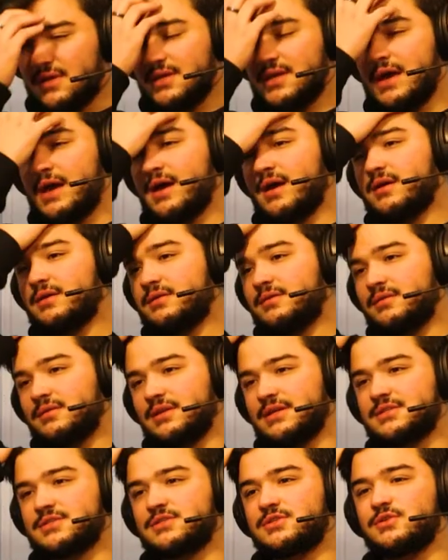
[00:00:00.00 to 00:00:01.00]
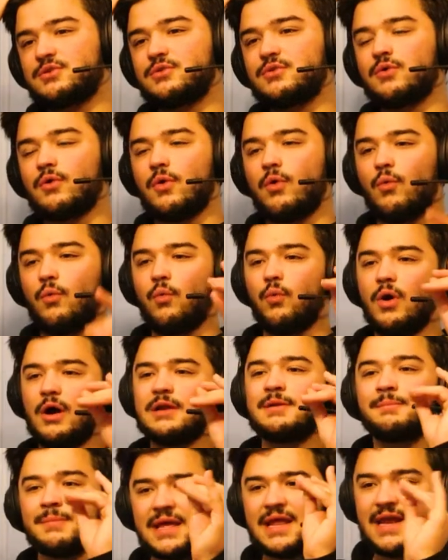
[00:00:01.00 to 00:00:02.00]
Yeah, let's do
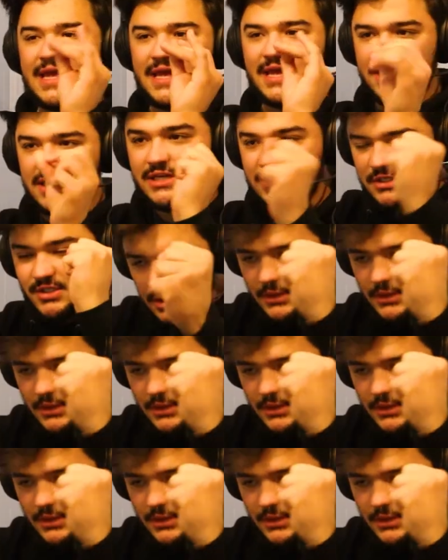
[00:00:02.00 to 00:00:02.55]
1 minute.